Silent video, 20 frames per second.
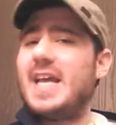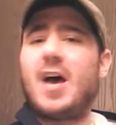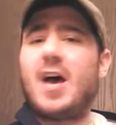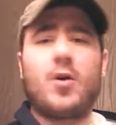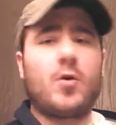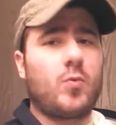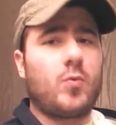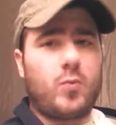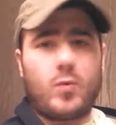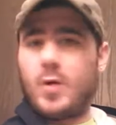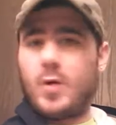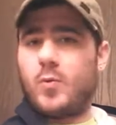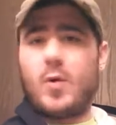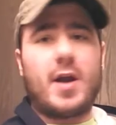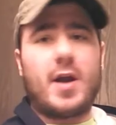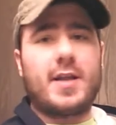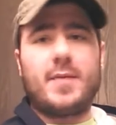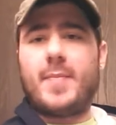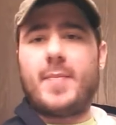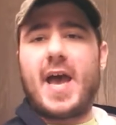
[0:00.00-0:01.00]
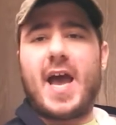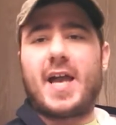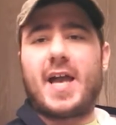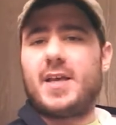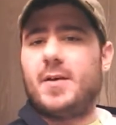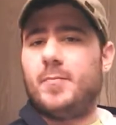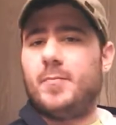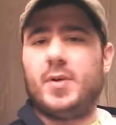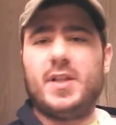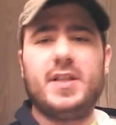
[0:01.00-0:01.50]
down a running
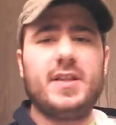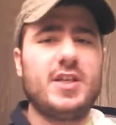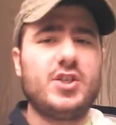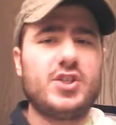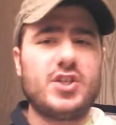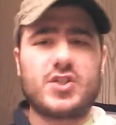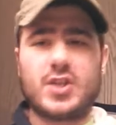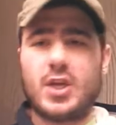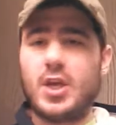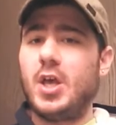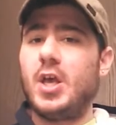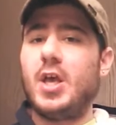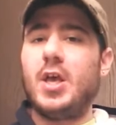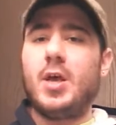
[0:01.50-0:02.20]
back, completely just